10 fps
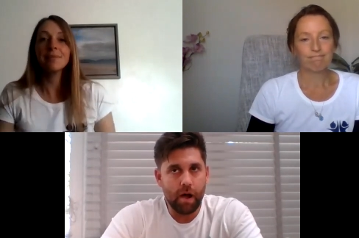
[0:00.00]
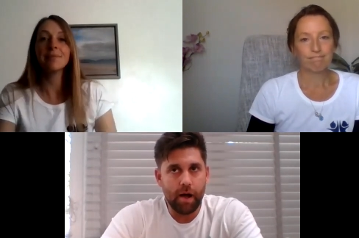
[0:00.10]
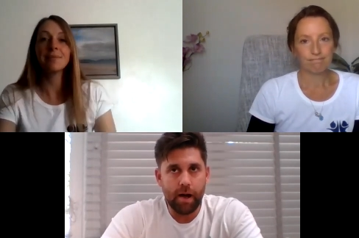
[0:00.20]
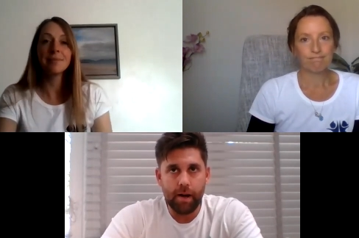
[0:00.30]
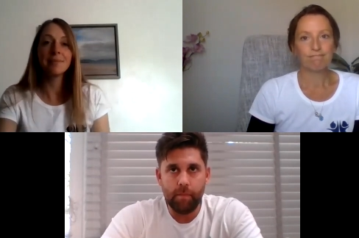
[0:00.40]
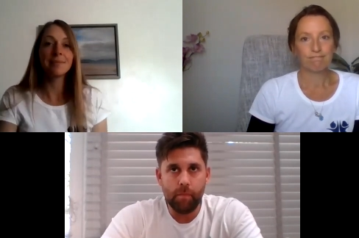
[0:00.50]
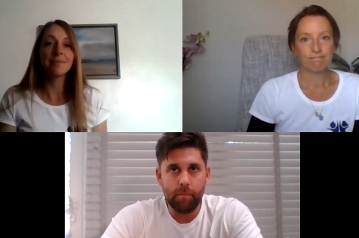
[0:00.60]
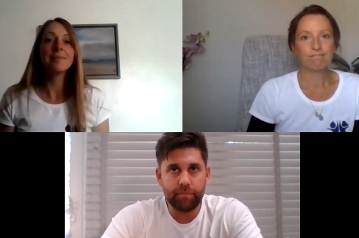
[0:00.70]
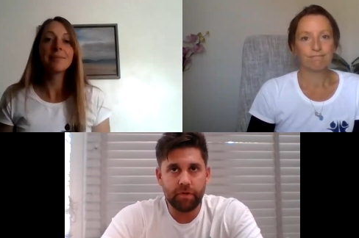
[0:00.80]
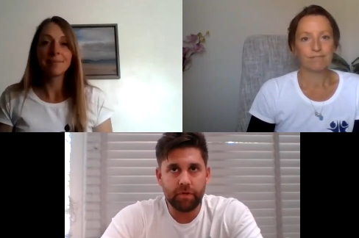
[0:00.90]

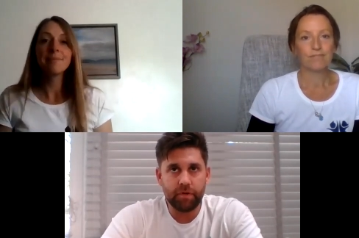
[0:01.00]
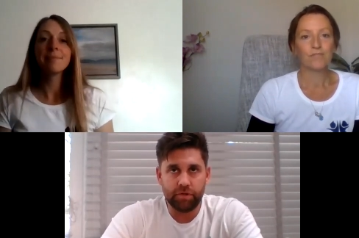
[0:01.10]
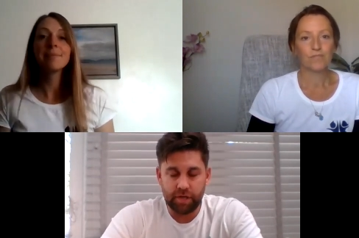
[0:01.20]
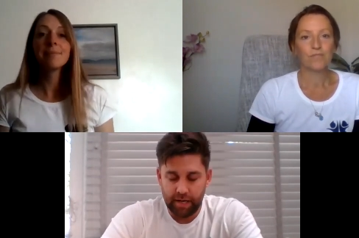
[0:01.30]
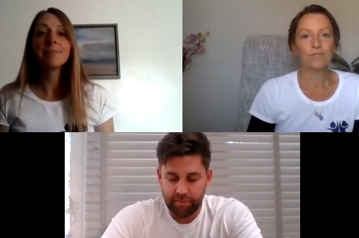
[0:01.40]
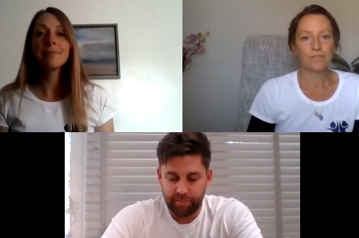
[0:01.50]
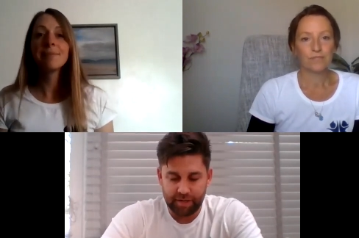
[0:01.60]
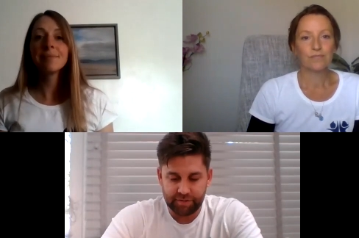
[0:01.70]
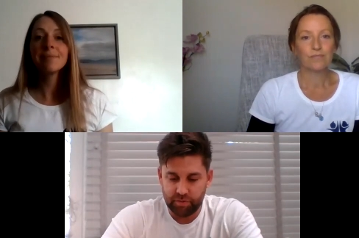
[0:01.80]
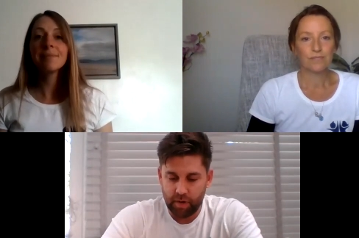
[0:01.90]
Speaker 1: Um, you know, Jade
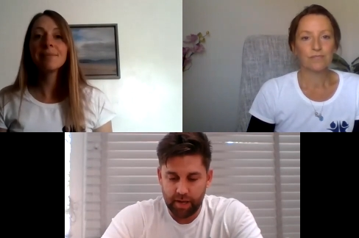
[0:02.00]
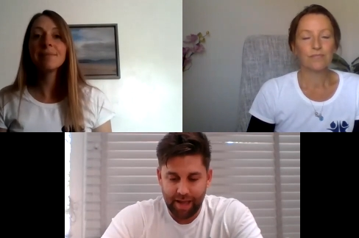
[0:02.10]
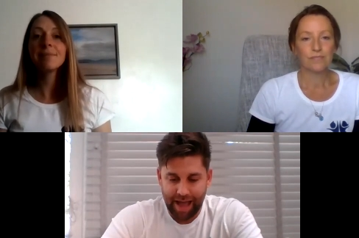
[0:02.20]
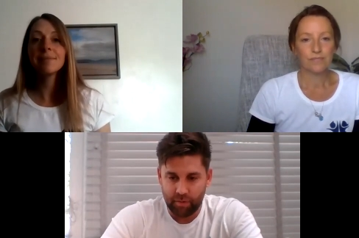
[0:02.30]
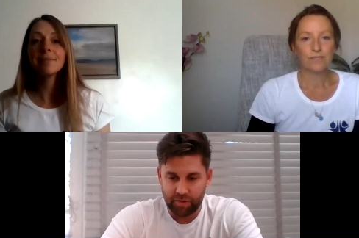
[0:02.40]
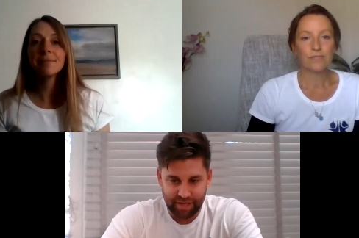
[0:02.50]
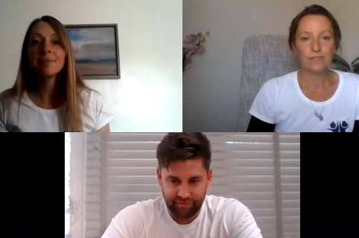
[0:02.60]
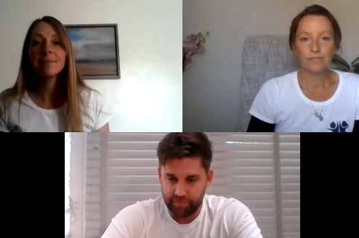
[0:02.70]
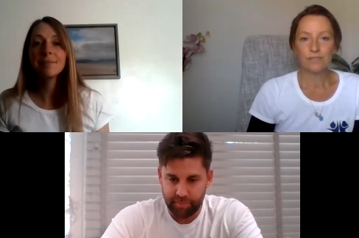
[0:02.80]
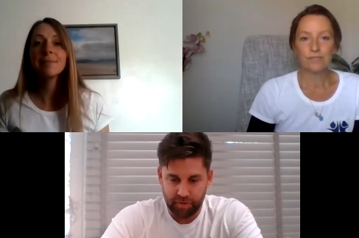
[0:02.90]
passed away hours
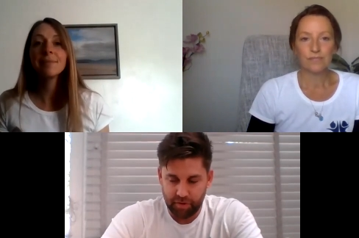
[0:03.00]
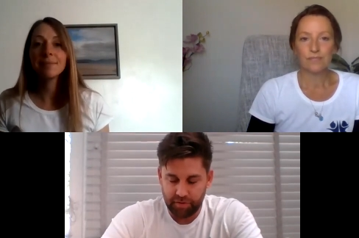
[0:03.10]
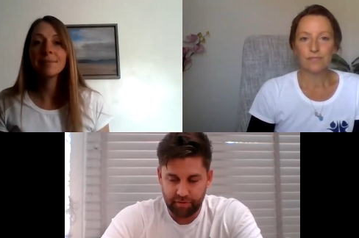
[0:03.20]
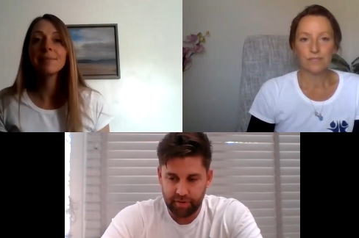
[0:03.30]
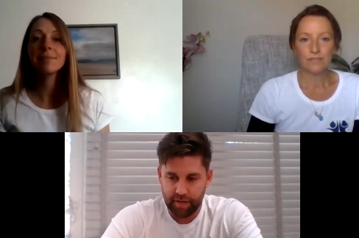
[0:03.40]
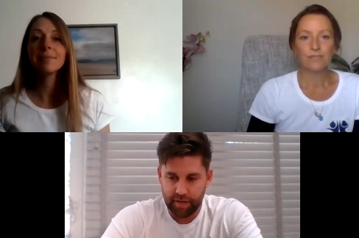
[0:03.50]
after birth